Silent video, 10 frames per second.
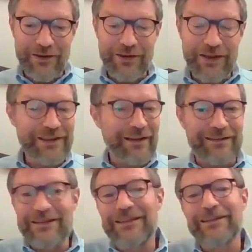
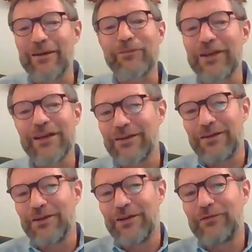this is something,
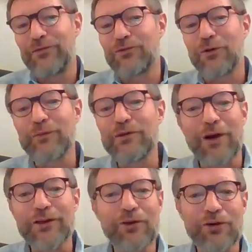if you told me
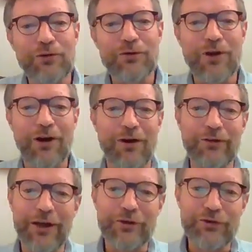1 year ago,
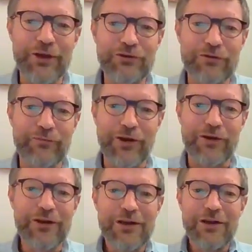Laurent, now you're going to have
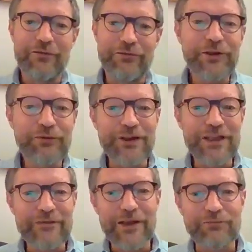a virtual
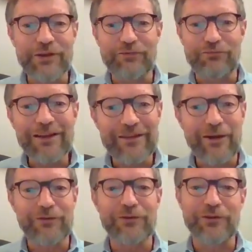event with
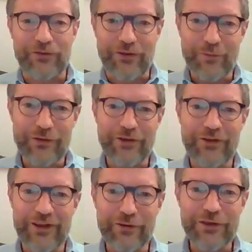1,000 customers, and
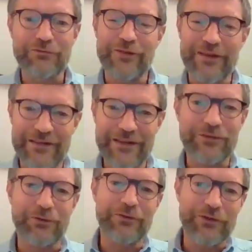they're going to visit
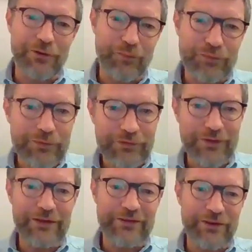your booth,
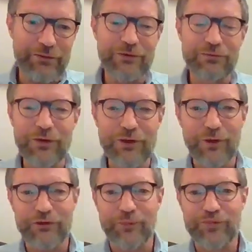and they're going to learn
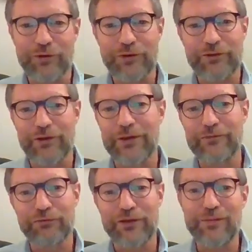about your product and
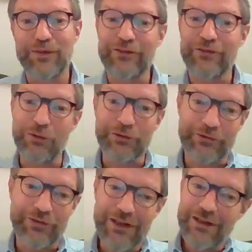eventually place
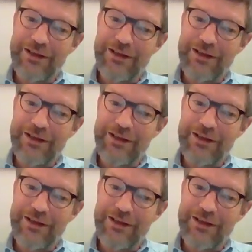orders.